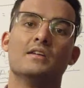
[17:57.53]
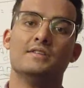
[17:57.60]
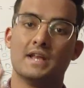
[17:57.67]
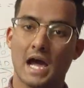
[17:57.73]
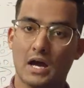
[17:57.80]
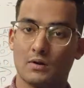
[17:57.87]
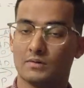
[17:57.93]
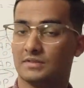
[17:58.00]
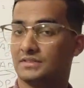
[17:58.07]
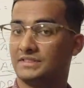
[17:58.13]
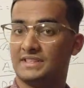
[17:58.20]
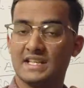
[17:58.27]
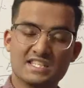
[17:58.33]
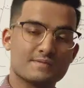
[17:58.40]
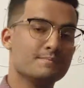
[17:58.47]
Now,
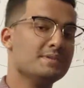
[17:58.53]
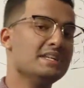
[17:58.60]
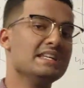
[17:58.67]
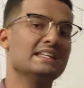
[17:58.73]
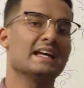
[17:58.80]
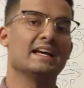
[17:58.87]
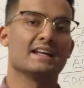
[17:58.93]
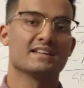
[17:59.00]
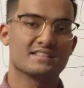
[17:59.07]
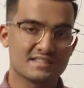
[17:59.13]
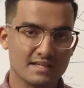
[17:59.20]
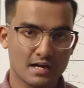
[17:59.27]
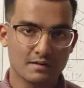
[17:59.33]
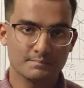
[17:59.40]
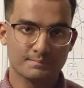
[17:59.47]
this being an
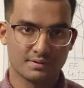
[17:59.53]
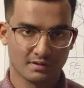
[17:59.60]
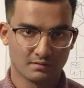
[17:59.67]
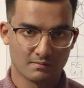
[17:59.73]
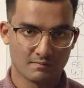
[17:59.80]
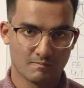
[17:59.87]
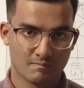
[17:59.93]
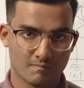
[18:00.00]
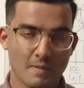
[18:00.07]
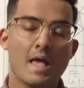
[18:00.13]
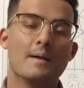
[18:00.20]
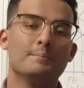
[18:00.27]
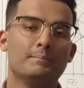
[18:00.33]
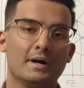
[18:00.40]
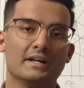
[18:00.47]
example,
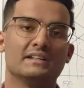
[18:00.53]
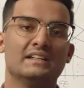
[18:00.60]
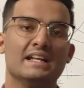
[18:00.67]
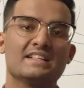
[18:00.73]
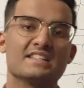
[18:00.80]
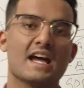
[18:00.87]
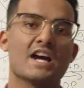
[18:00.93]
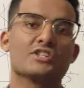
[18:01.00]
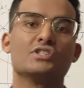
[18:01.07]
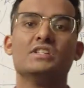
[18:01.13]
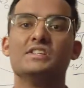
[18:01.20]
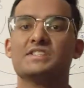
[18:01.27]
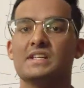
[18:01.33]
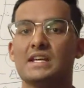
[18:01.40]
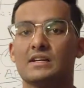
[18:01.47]
but let's
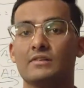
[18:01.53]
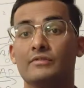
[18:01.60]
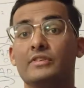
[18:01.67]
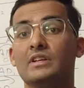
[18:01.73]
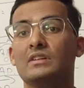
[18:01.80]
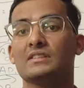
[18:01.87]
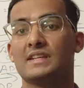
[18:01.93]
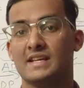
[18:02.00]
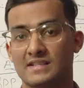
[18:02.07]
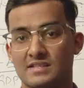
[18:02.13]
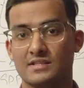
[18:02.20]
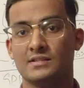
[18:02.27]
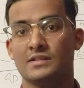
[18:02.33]
actually take a real case